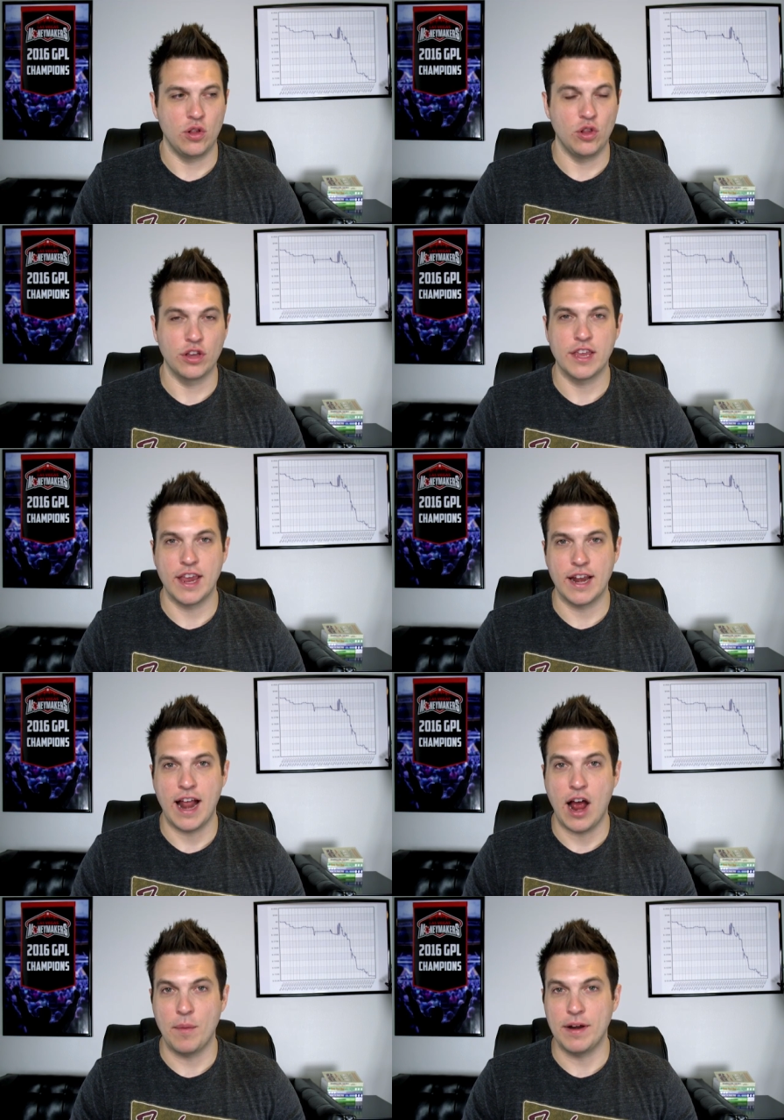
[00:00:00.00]
looking
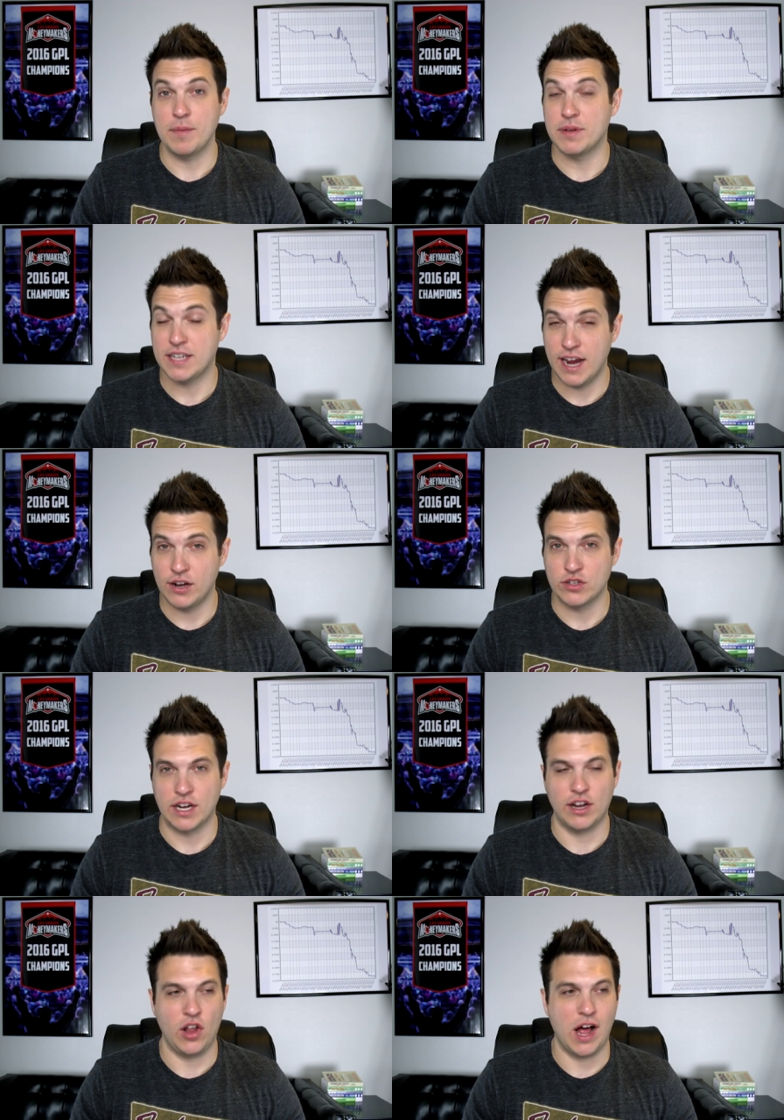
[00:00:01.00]
at how many potatoes
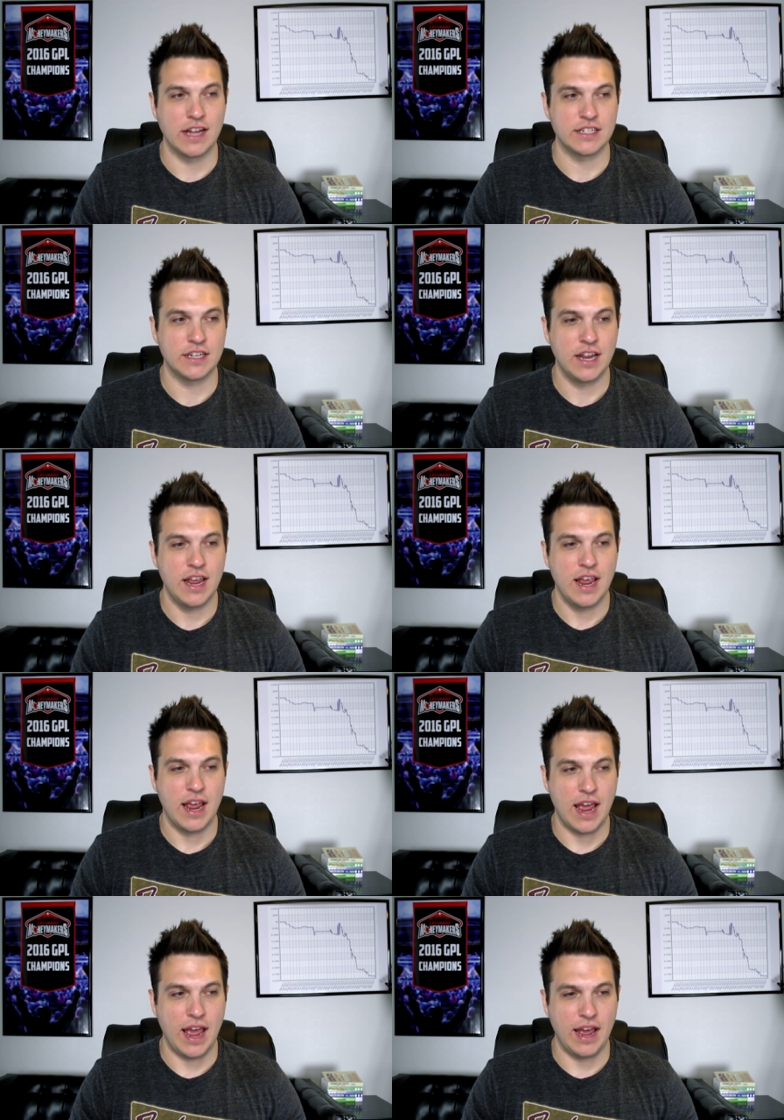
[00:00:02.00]
I'd lost
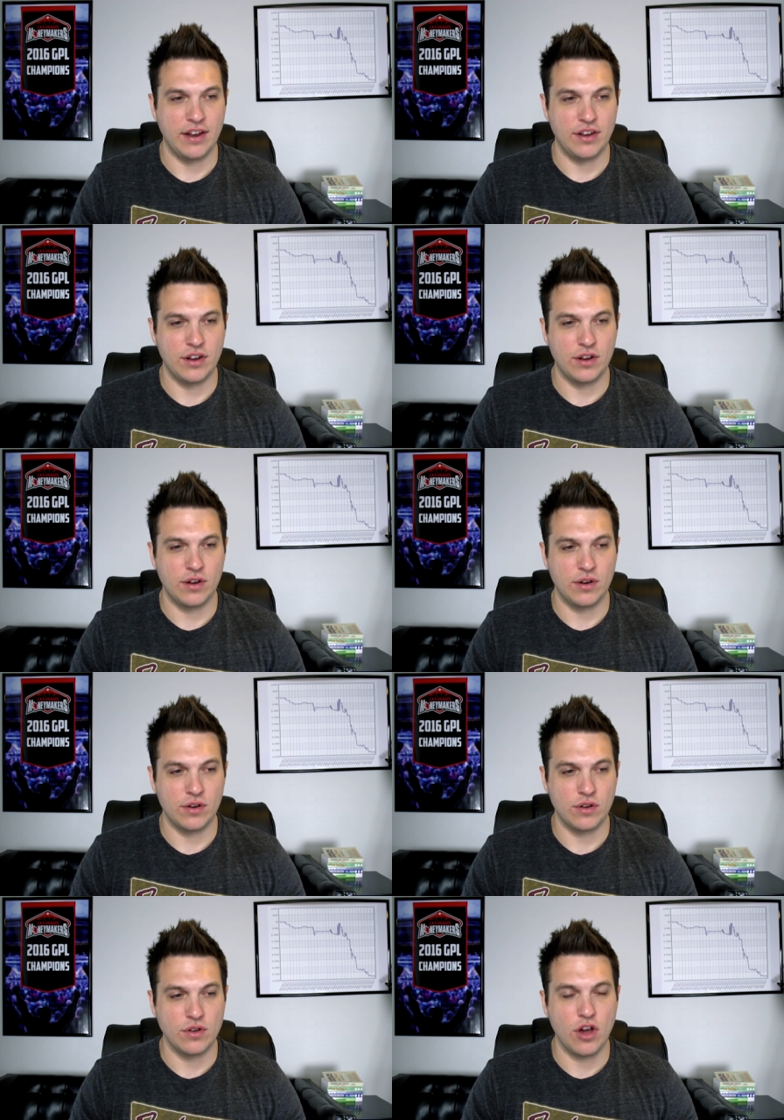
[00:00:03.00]
and
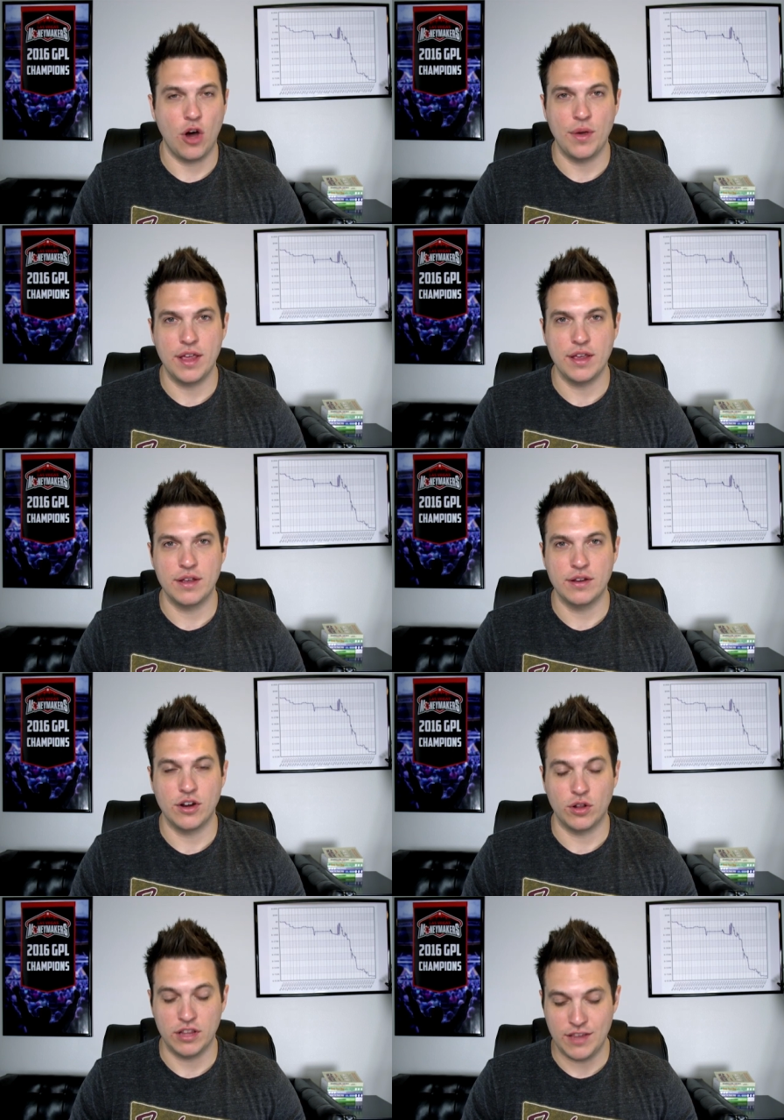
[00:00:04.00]
going,
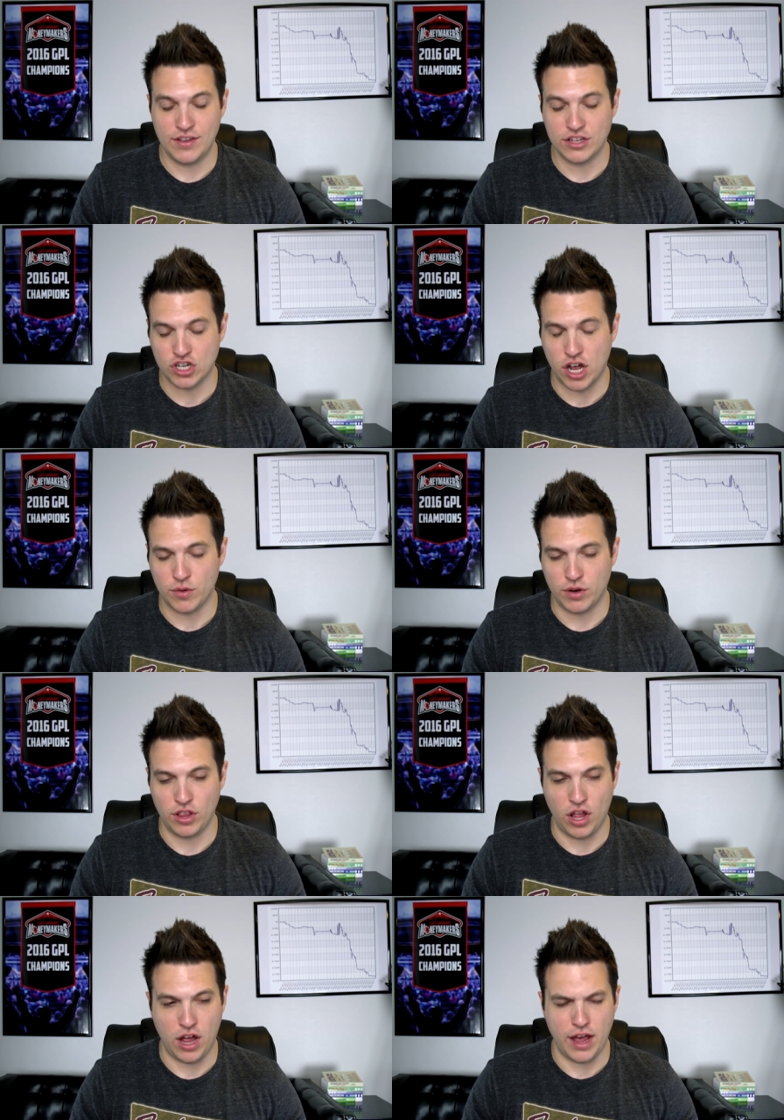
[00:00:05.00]
you know, leaving
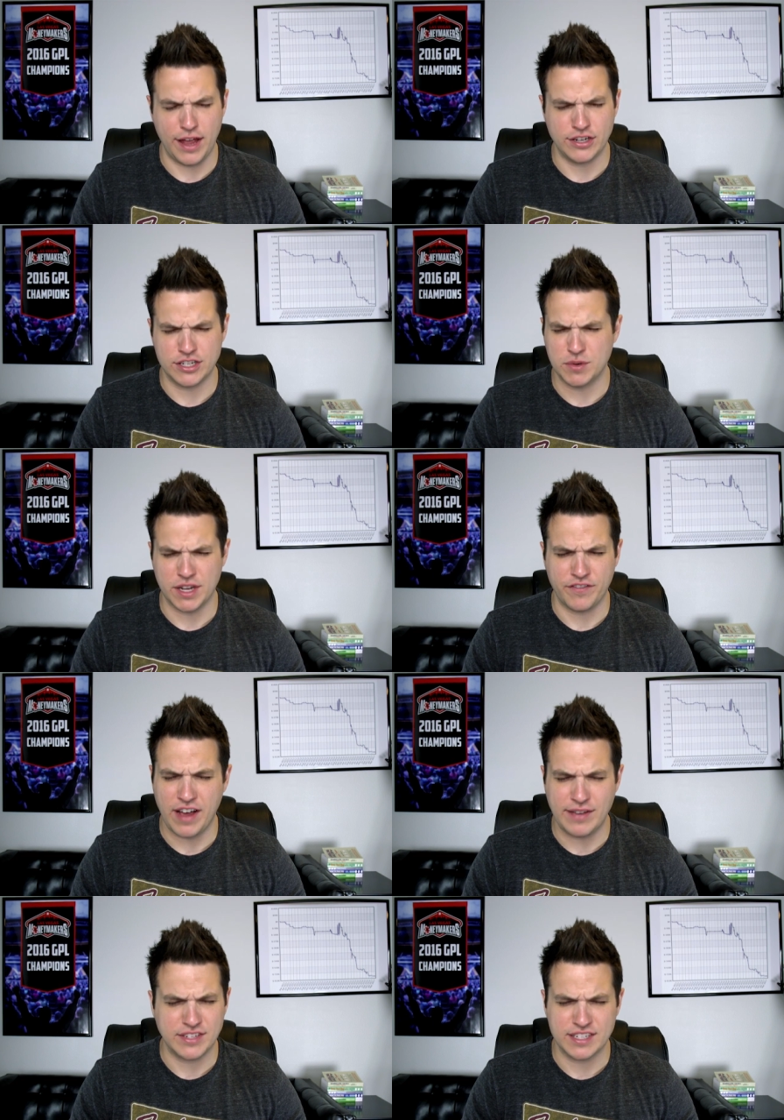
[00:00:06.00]
Shangri-La, and just, it was like
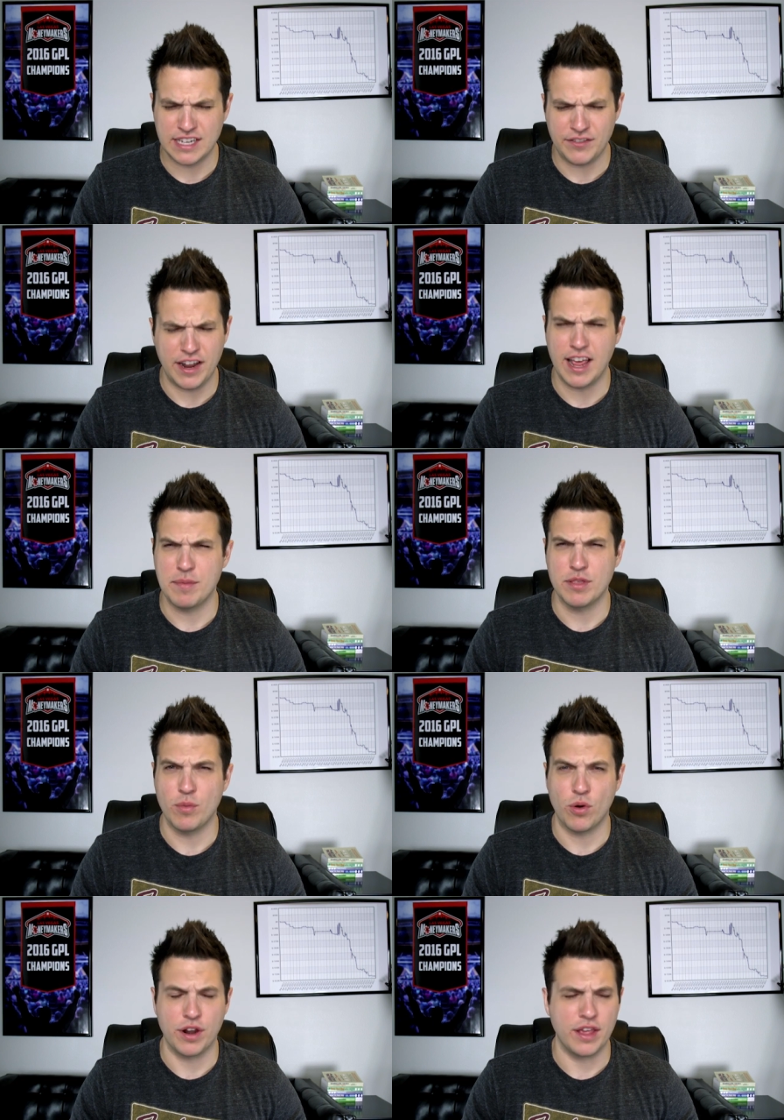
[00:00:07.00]
5, 6, 7 a.m. in the
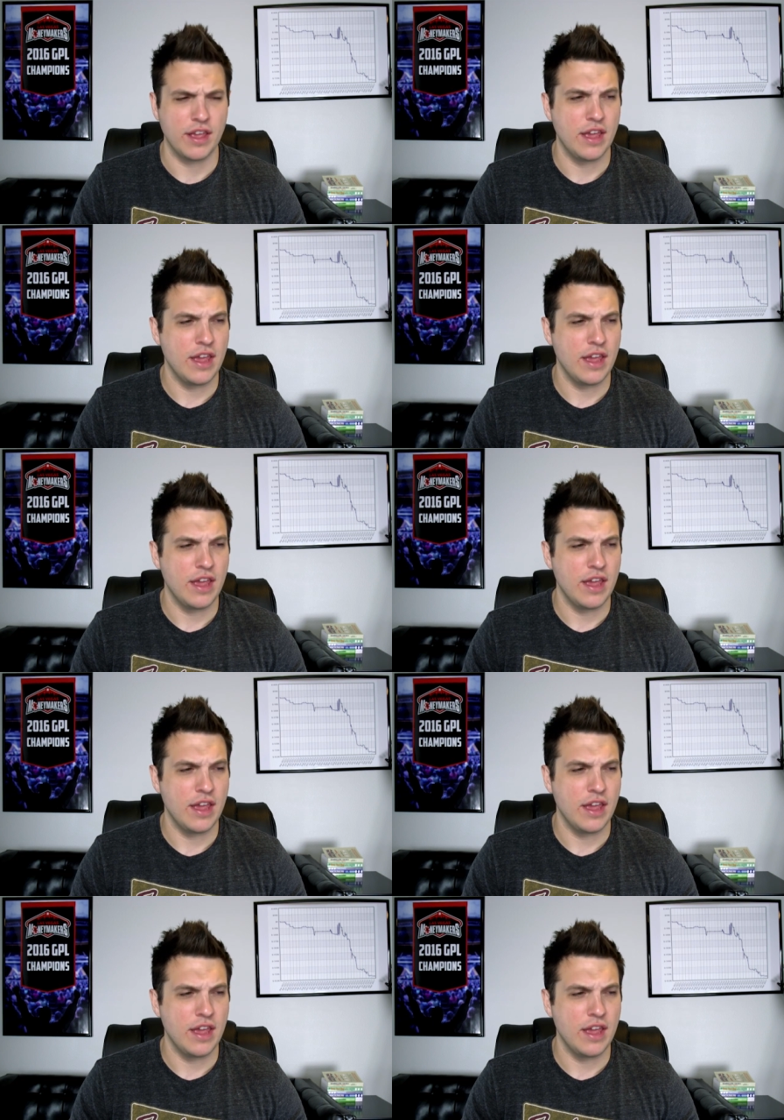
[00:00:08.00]
morning.